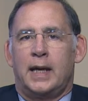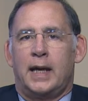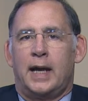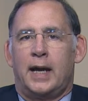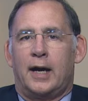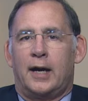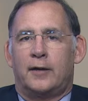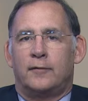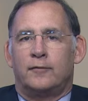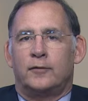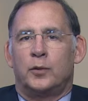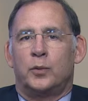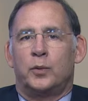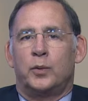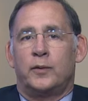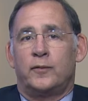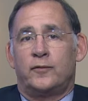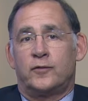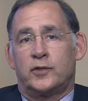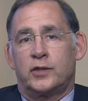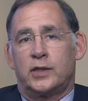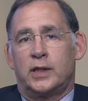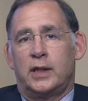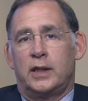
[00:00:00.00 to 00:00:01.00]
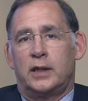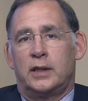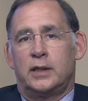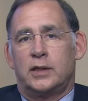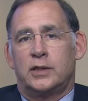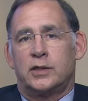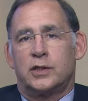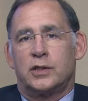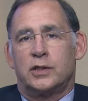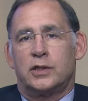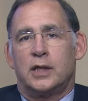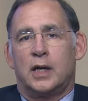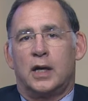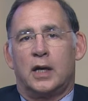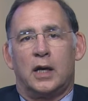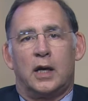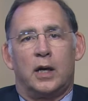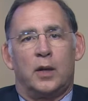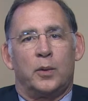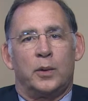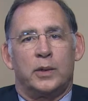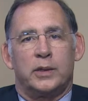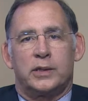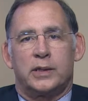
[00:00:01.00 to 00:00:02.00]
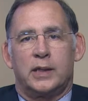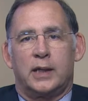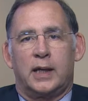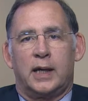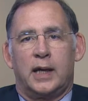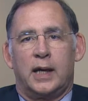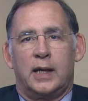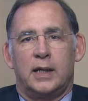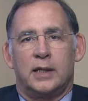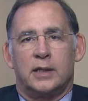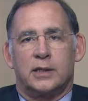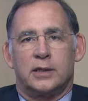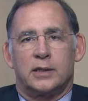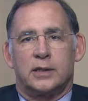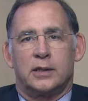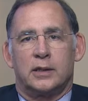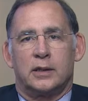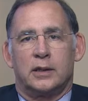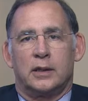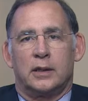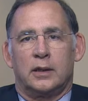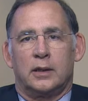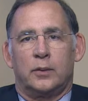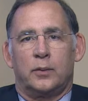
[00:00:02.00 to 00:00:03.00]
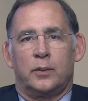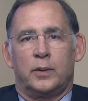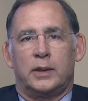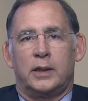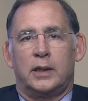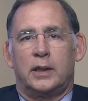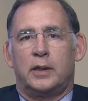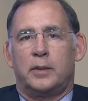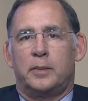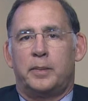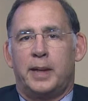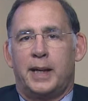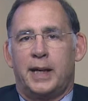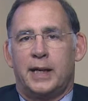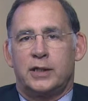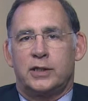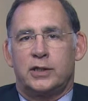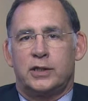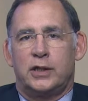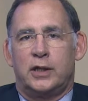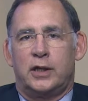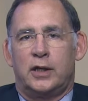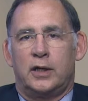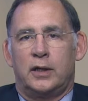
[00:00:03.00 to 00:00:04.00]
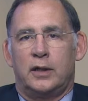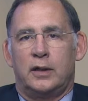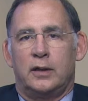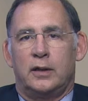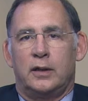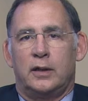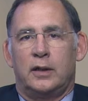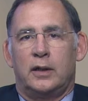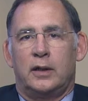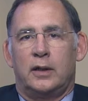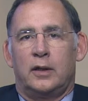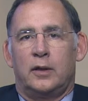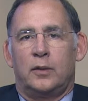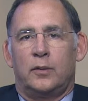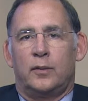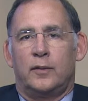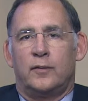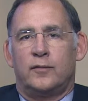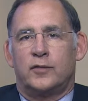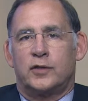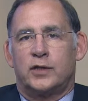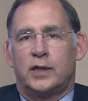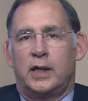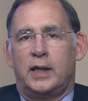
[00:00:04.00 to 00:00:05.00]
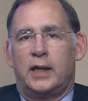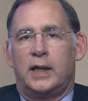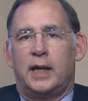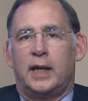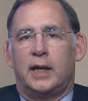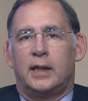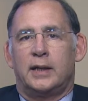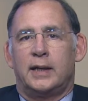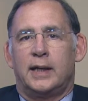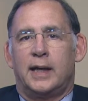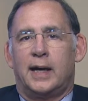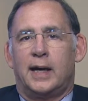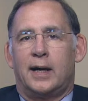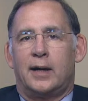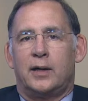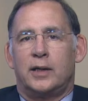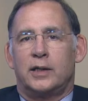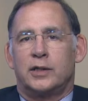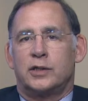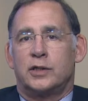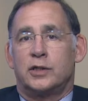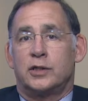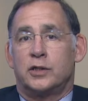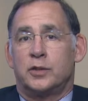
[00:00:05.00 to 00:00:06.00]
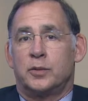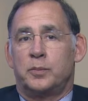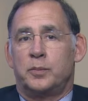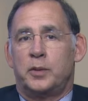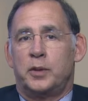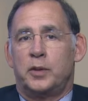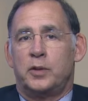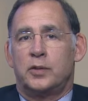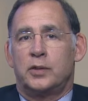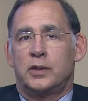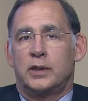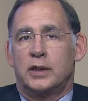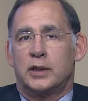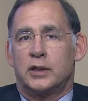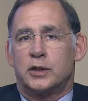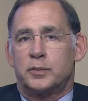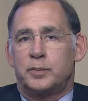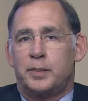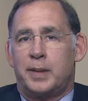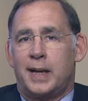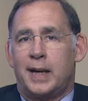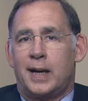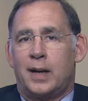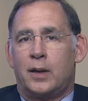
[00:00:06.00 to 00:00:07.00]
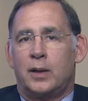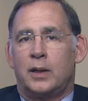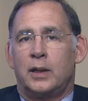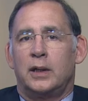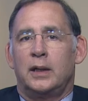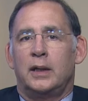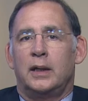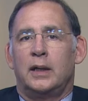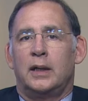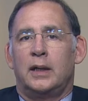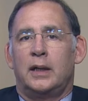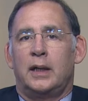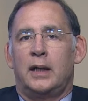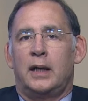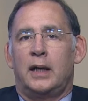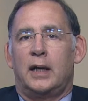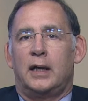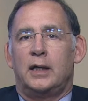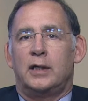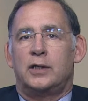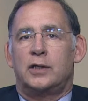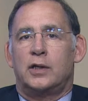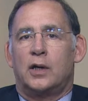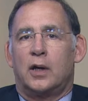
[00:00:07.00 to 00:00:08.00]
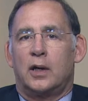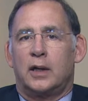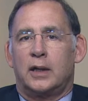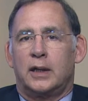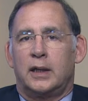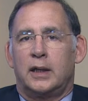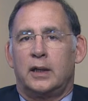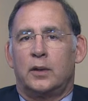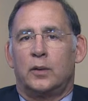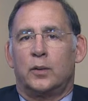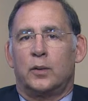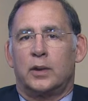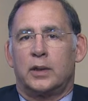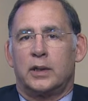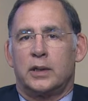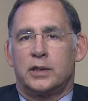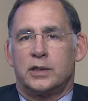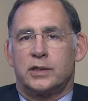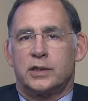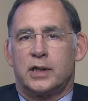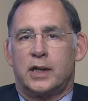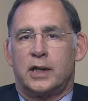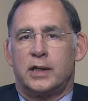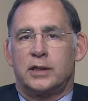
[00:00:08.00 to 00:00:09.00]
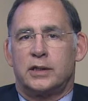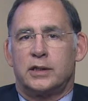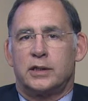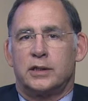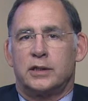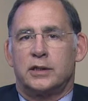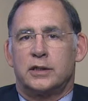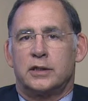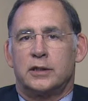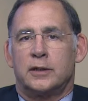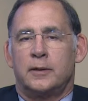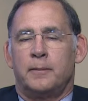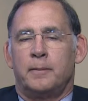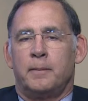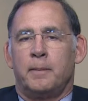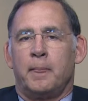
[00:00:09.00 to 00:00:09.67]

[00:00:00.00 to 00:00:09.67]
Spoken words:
However, we've seen this is not always the case. Within the past year, we've seen how the IRS is abusing its power and targeting organizations